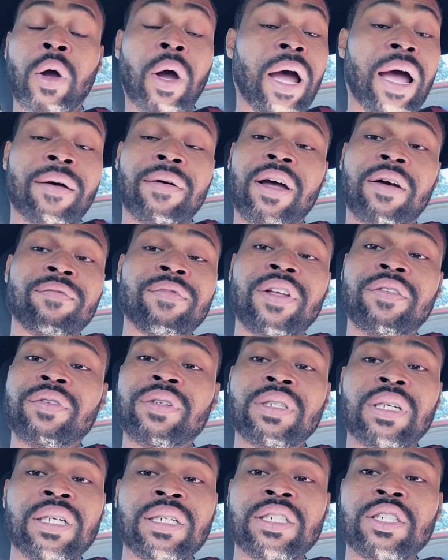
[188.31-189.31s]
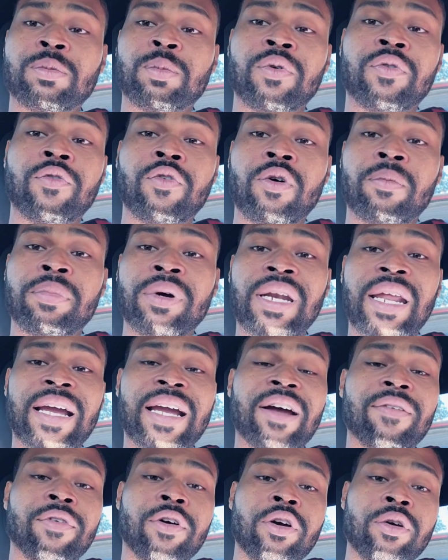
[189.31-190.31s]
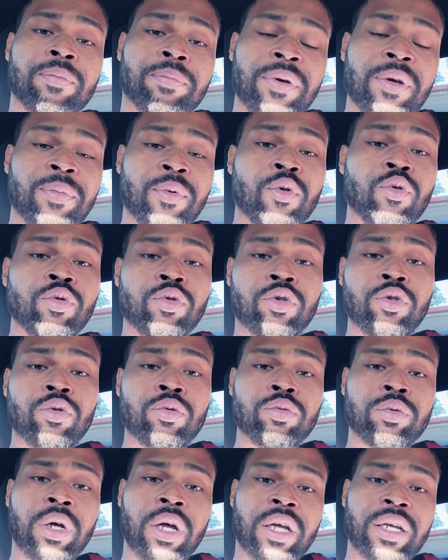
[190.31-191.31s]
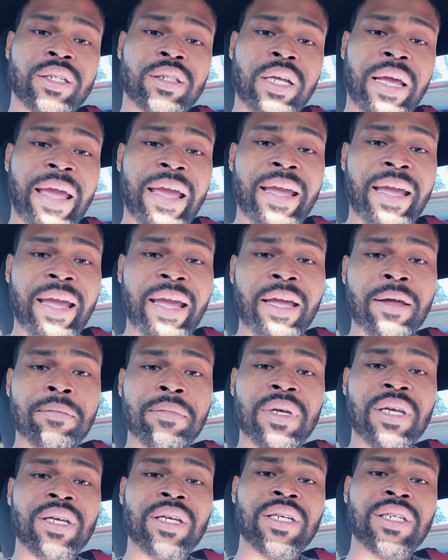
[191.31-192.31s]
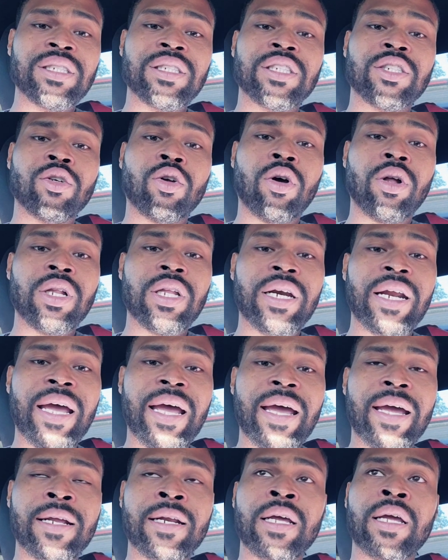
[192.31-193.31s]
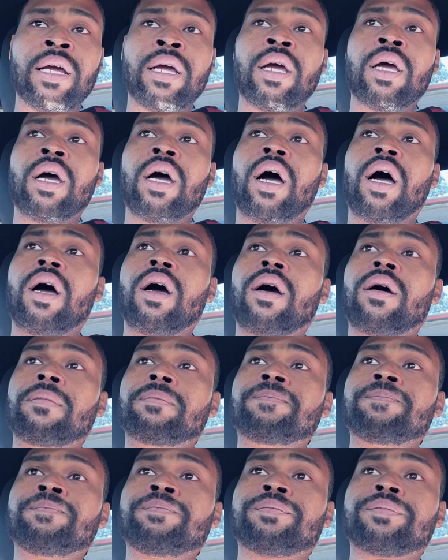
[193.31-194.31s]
I, have never done this before, but like I've heard people who do like AA meetings and all of that, um,